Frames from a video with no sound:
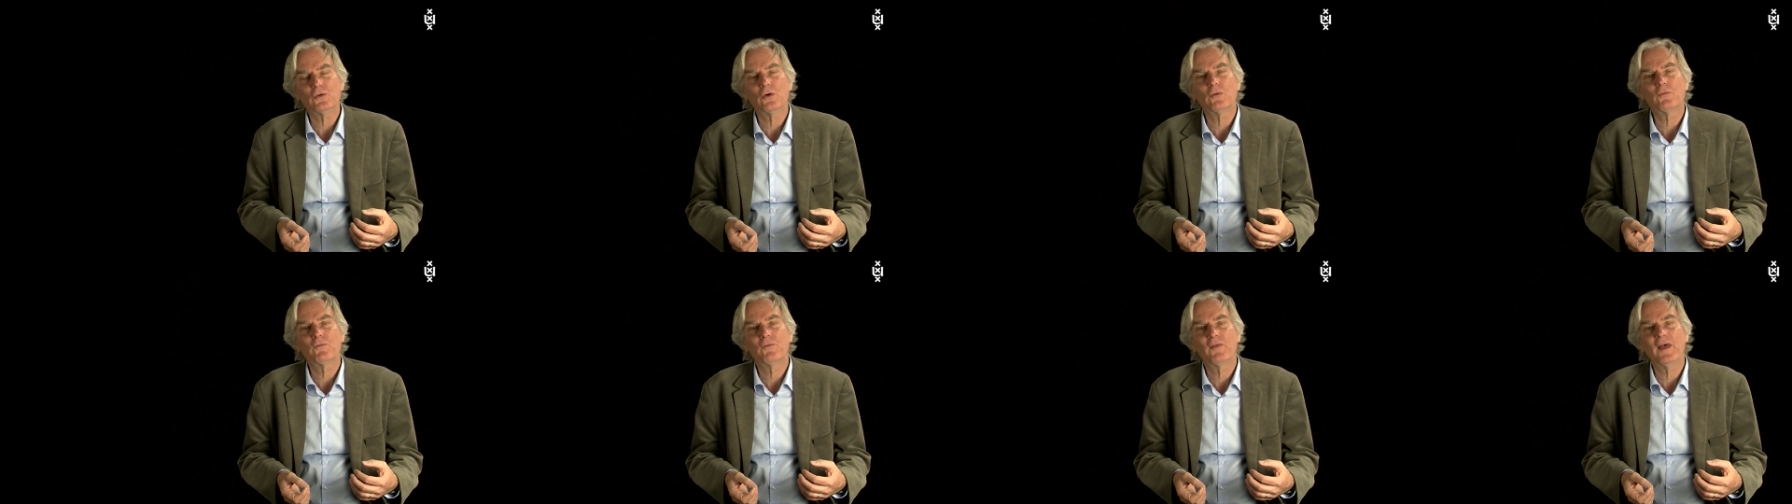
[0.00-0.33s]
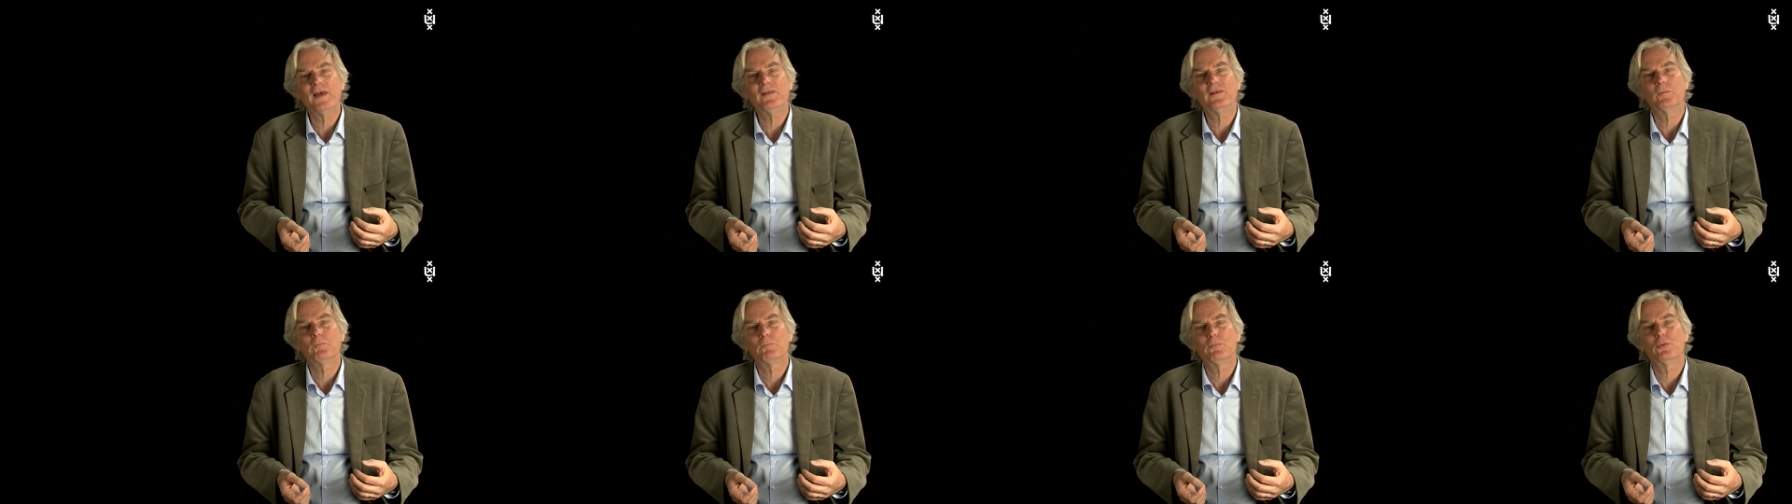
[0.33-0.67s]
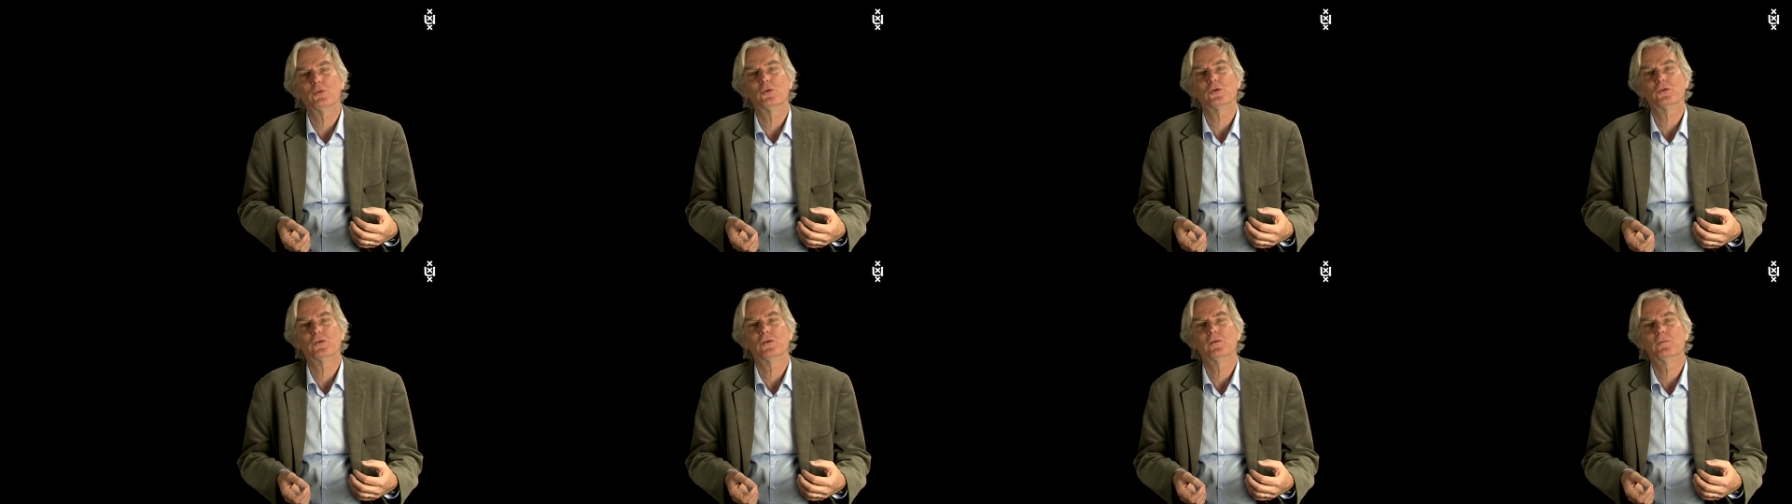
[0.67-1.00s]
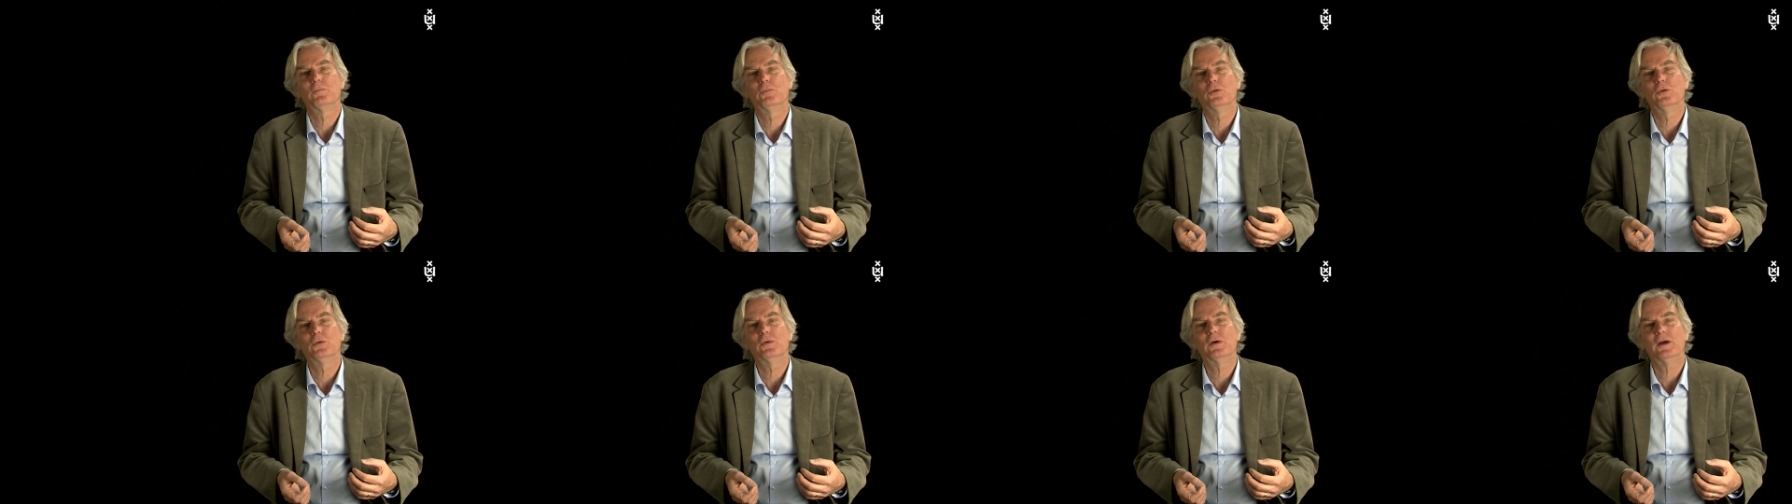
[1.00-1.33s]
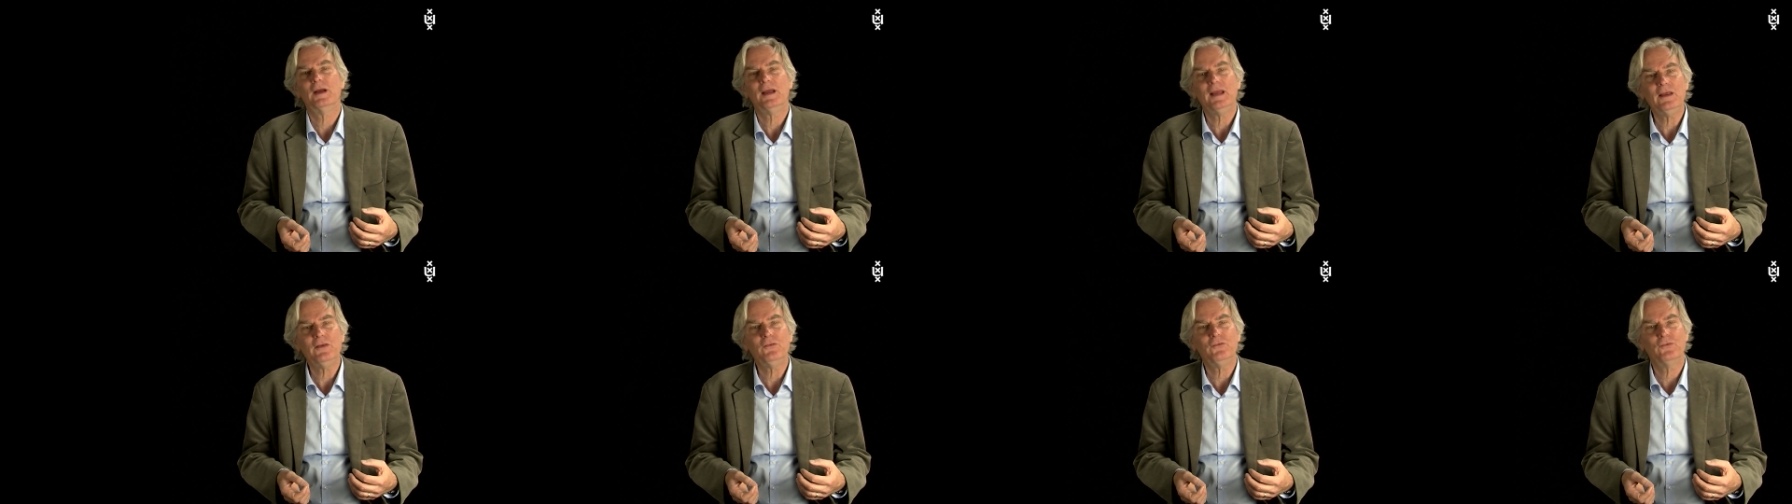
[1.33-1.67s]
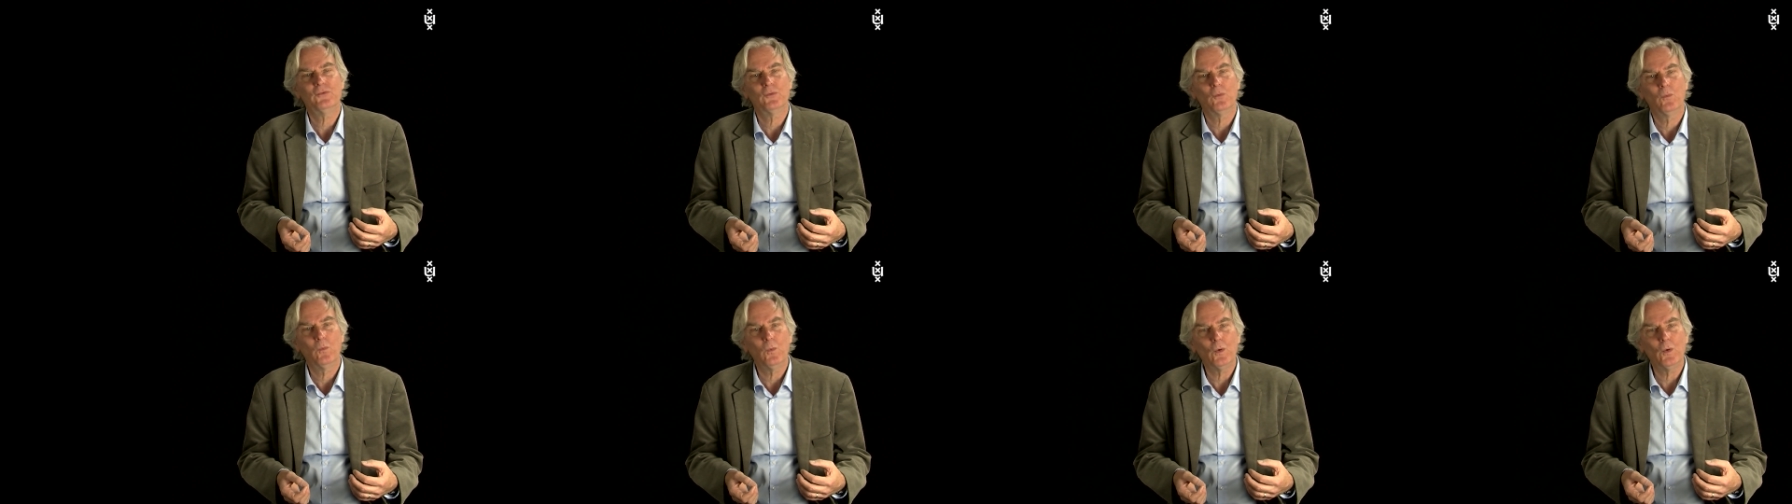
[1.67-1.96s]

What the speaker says: of that important book is the